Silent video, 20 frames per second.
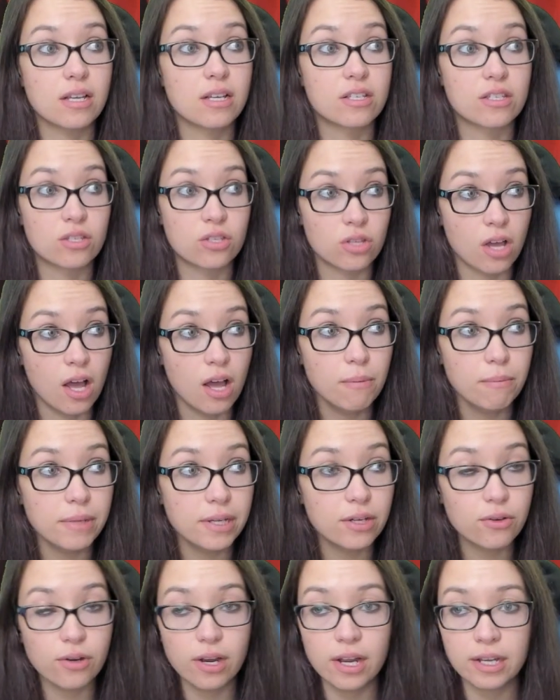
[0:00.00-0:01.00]
A zombie
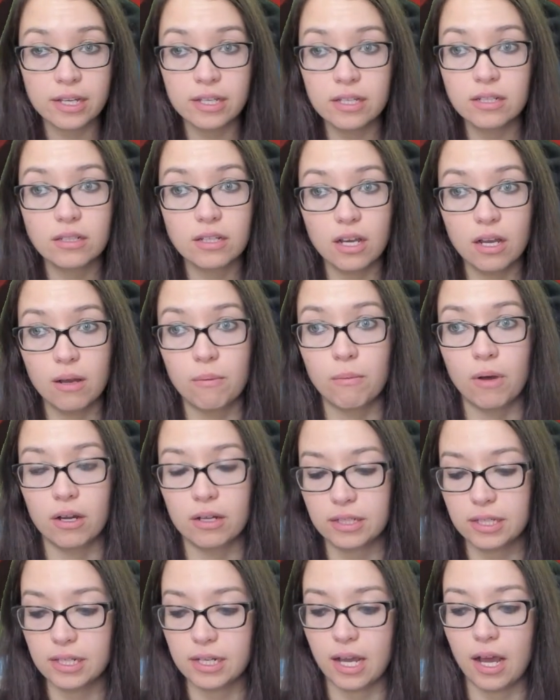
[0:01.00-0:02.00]
Kraken? Come on,
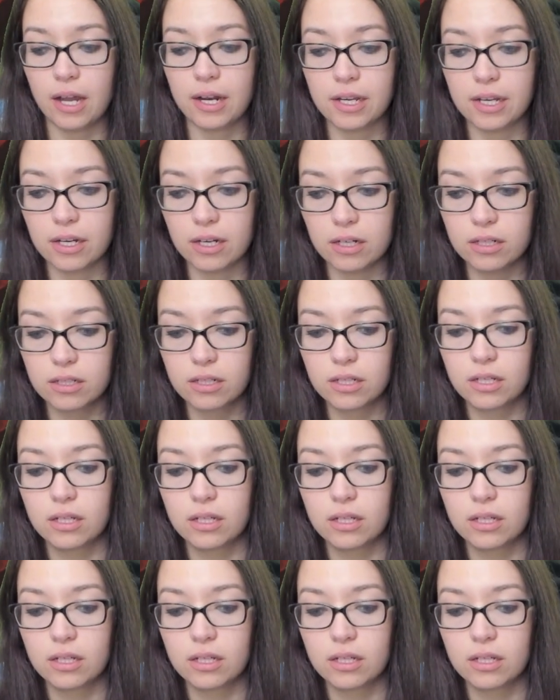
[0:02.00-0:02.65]
get out of here.